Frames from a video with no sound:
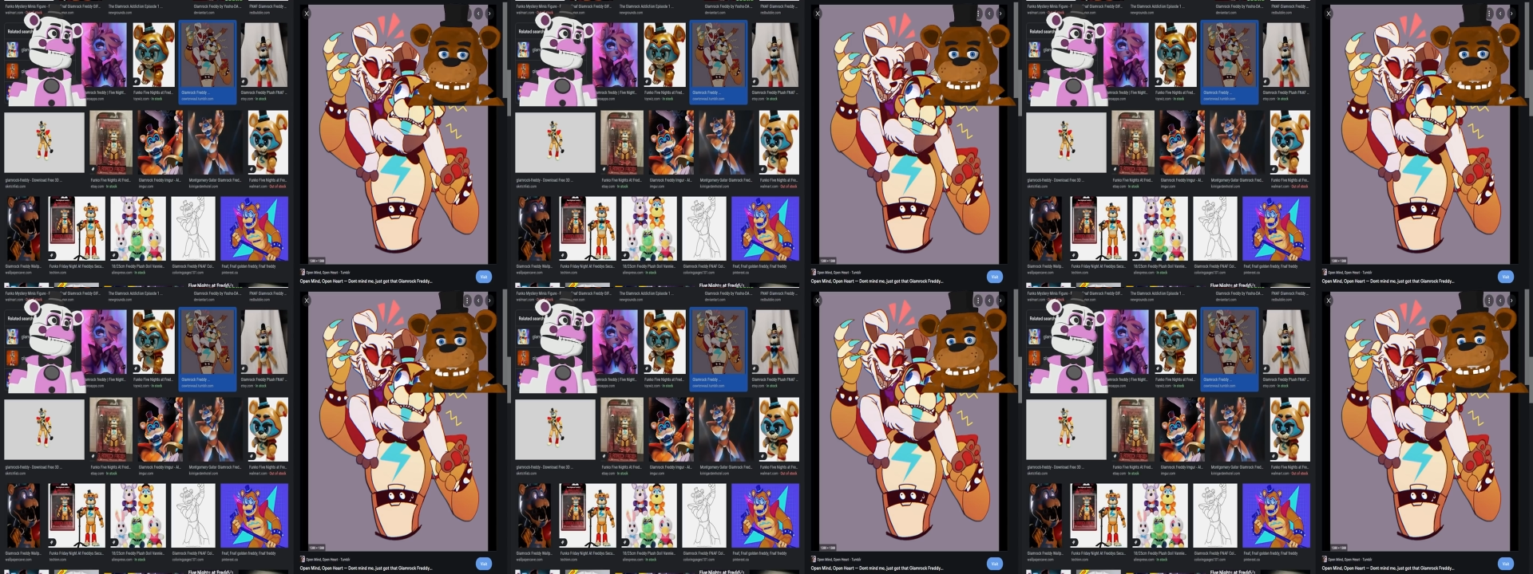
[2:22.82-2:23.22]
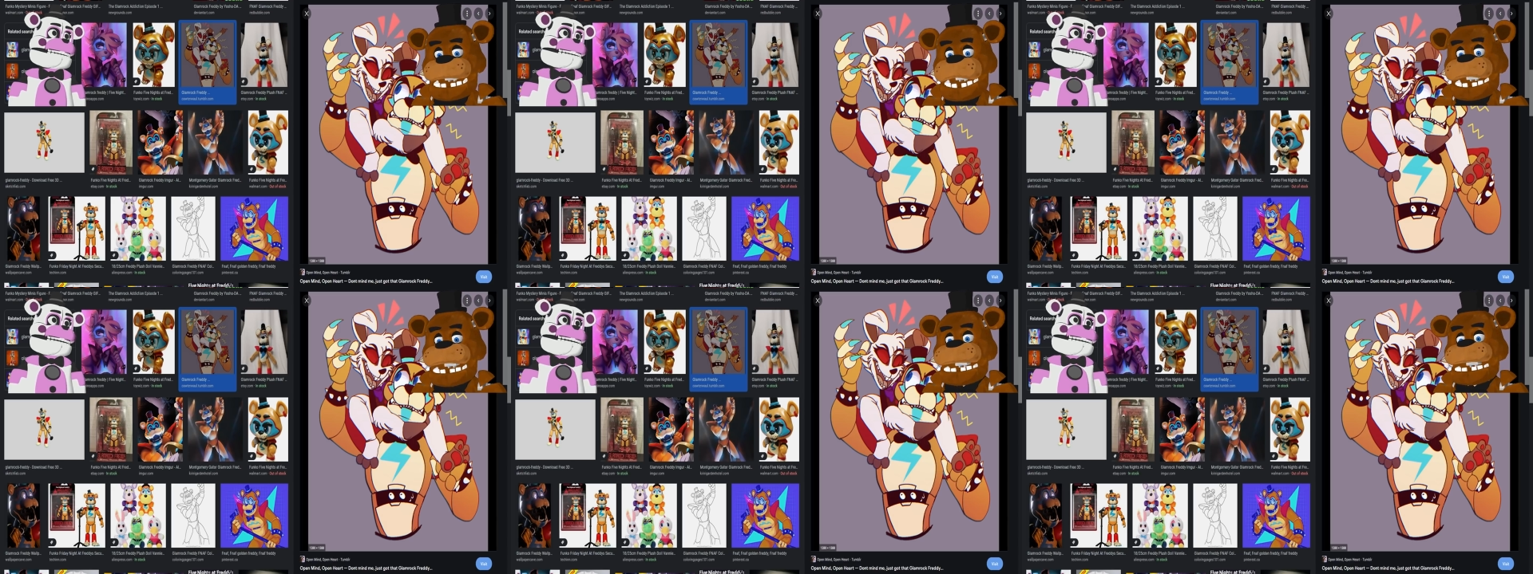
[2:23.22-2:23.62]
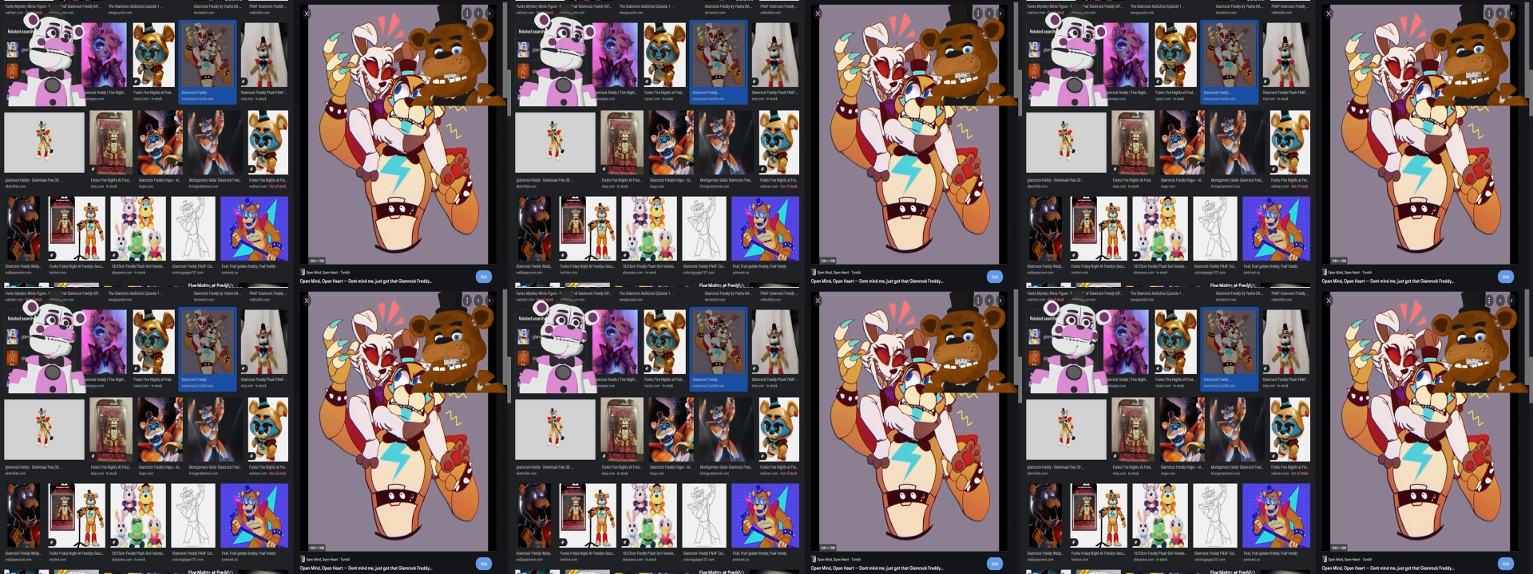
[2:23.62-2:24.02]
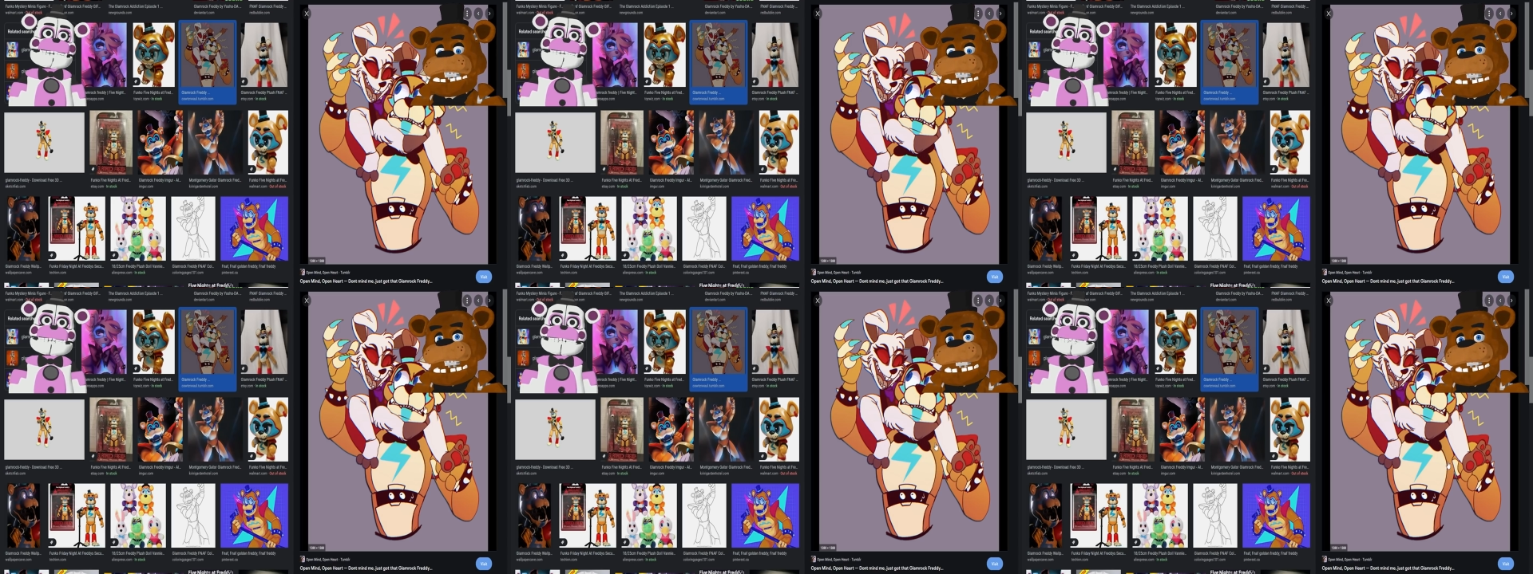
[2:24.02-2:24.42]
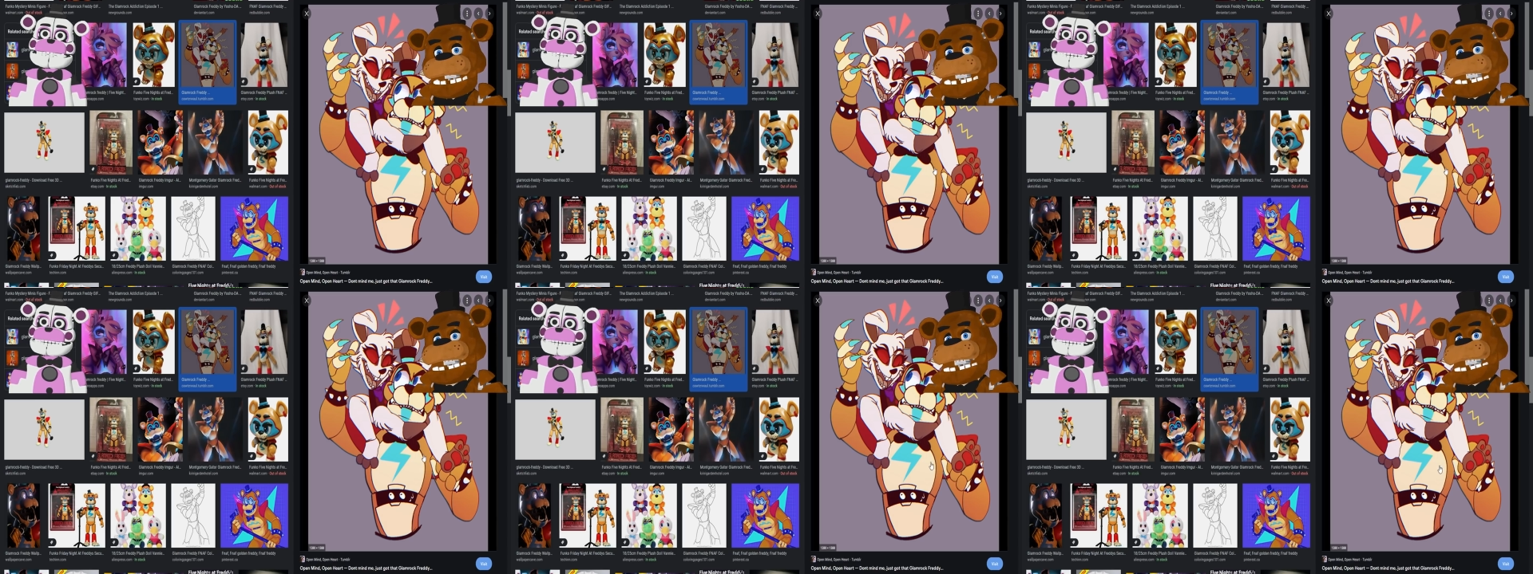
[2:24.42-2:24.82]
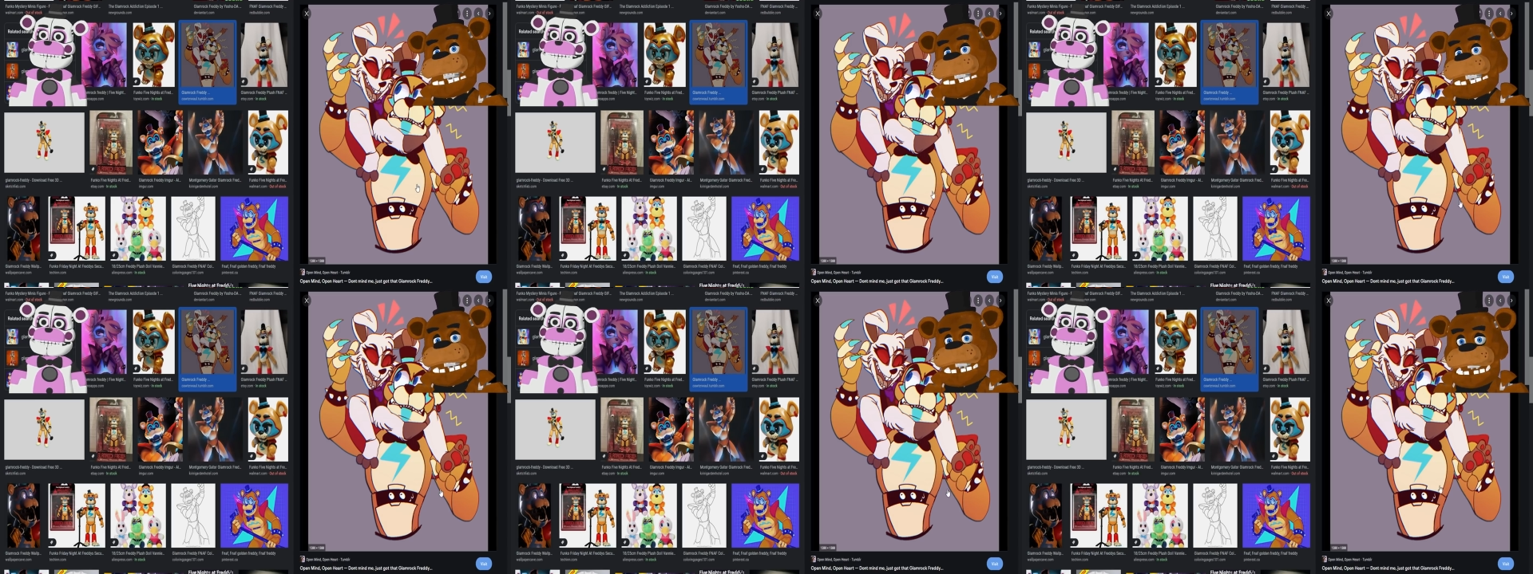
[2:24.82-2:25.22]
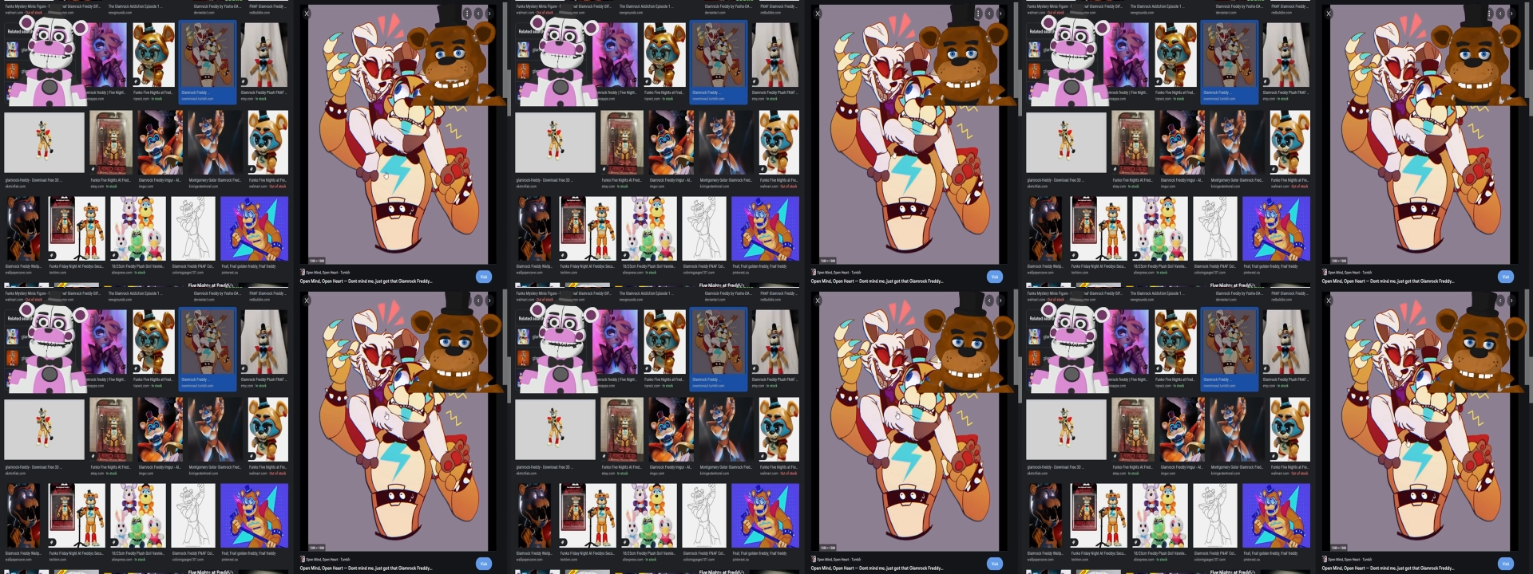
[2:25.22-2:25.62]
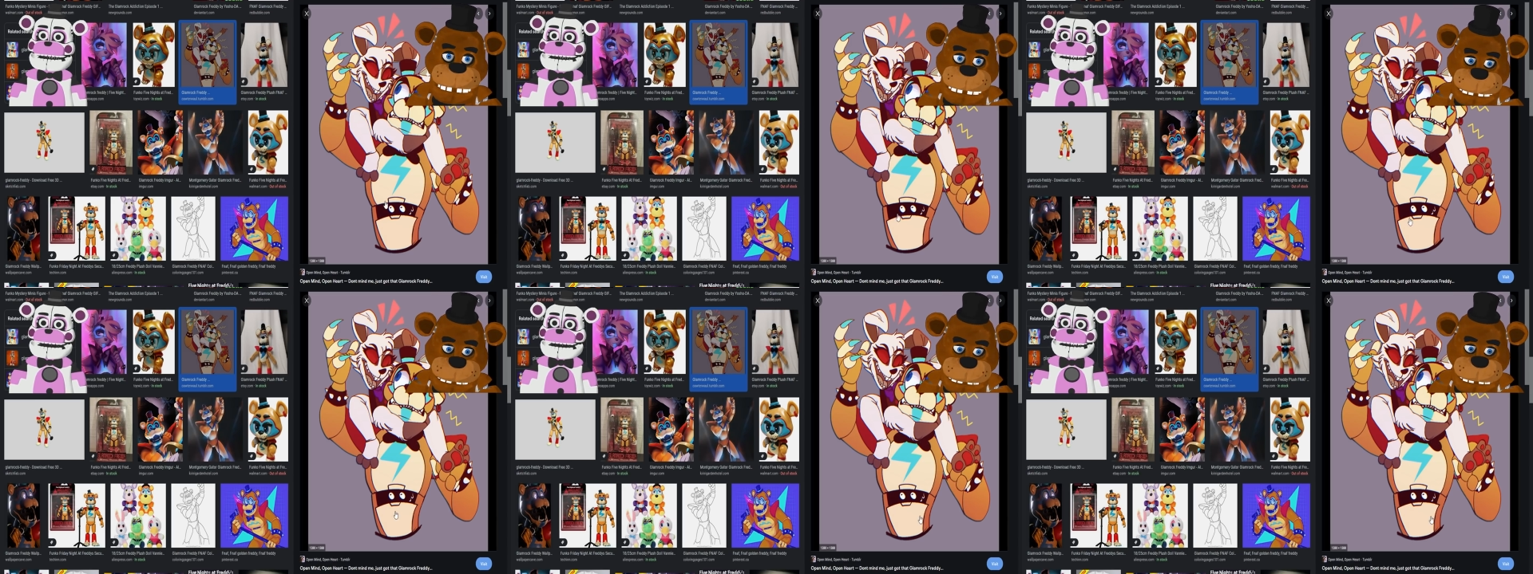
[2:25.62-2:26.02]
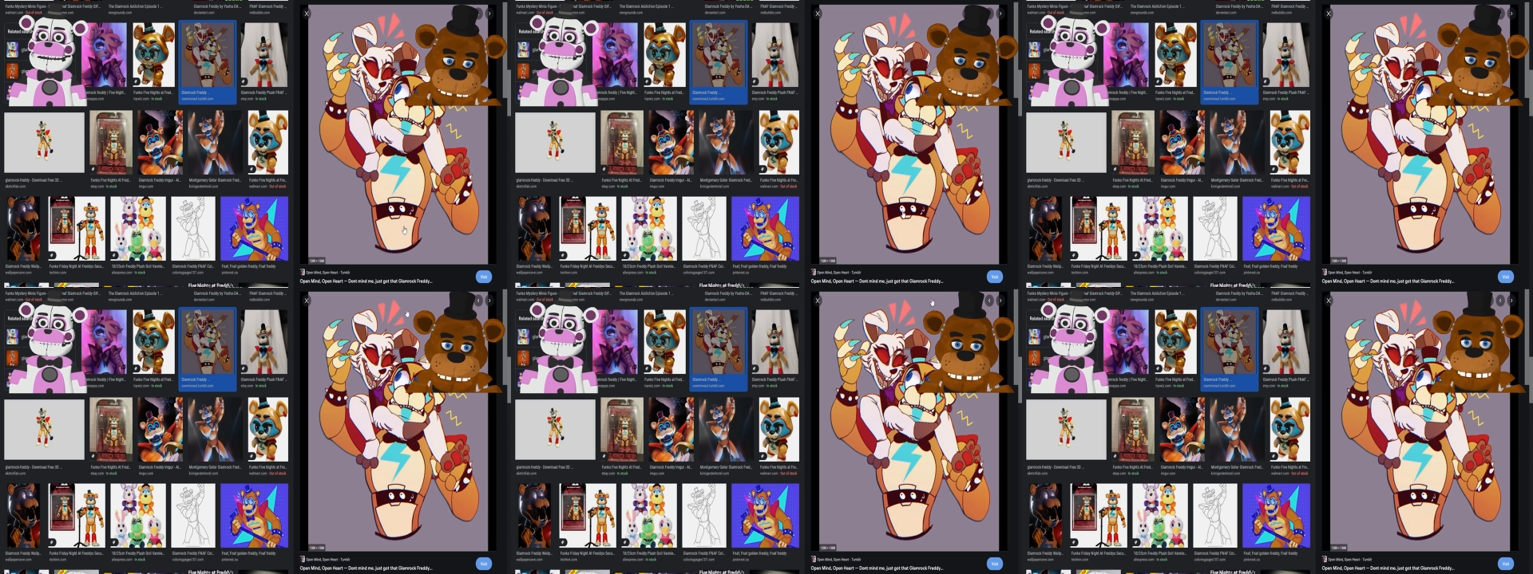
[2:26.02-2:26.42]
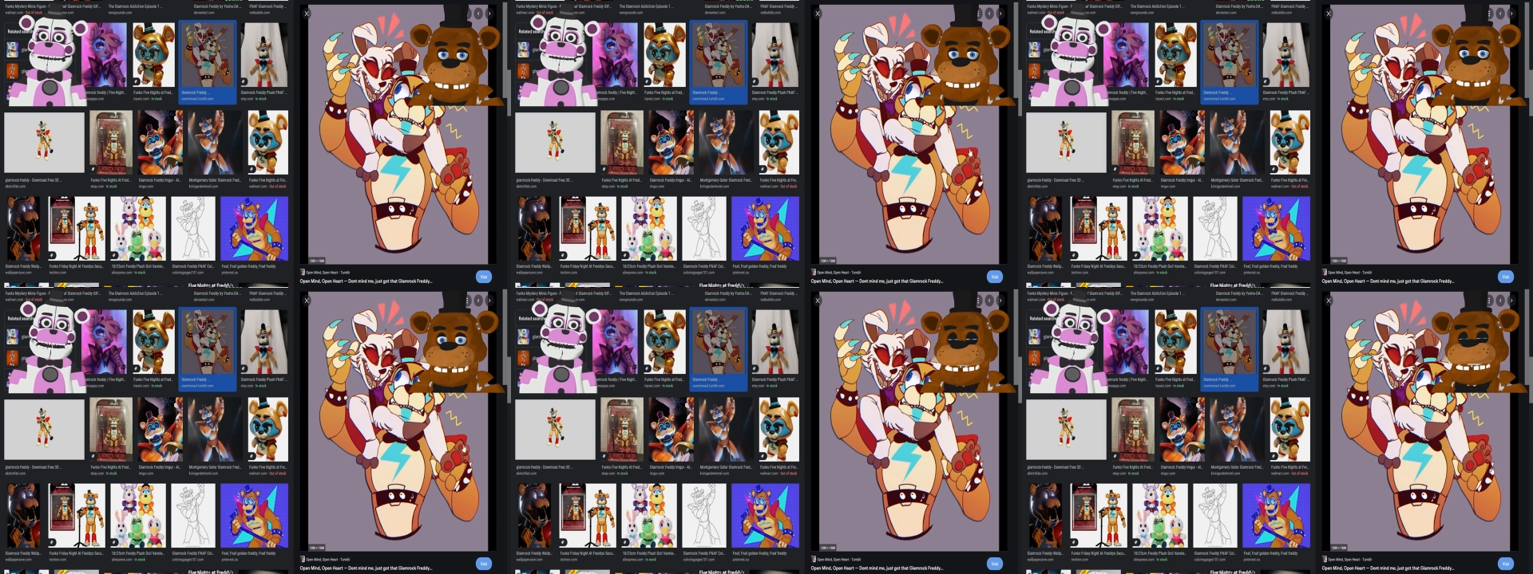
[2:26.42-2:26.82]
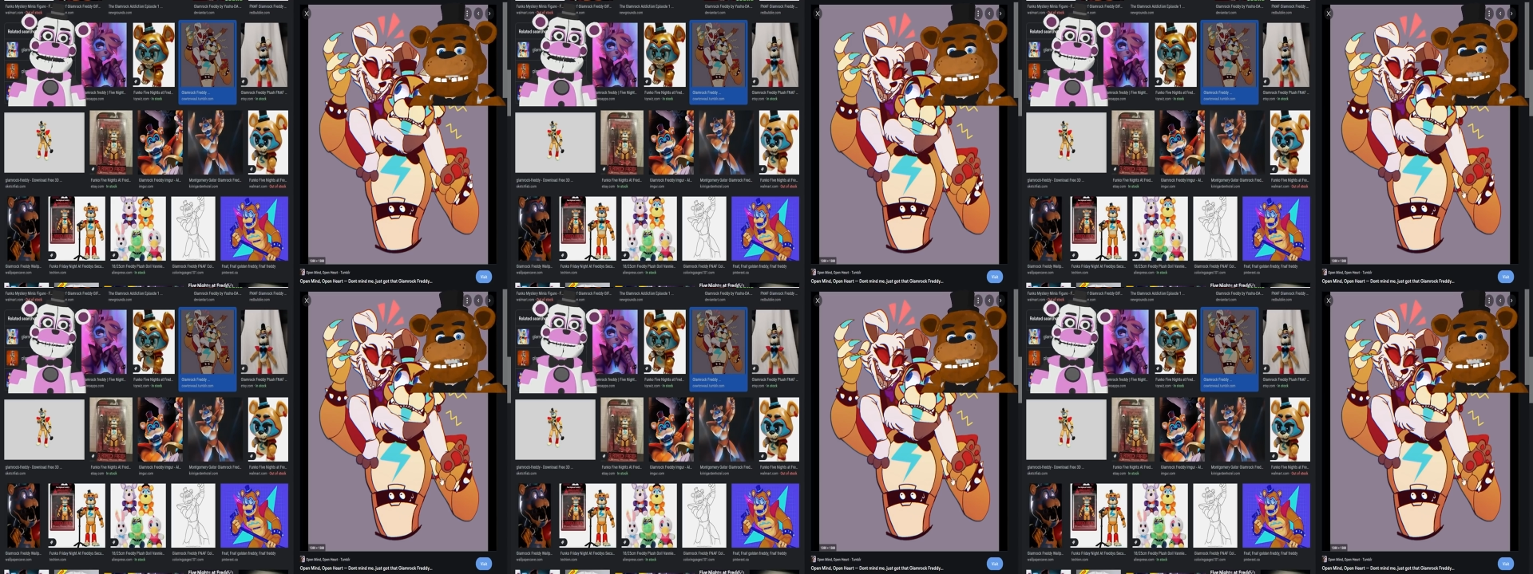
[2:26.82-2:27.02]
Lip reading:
[unreadable: no face in view]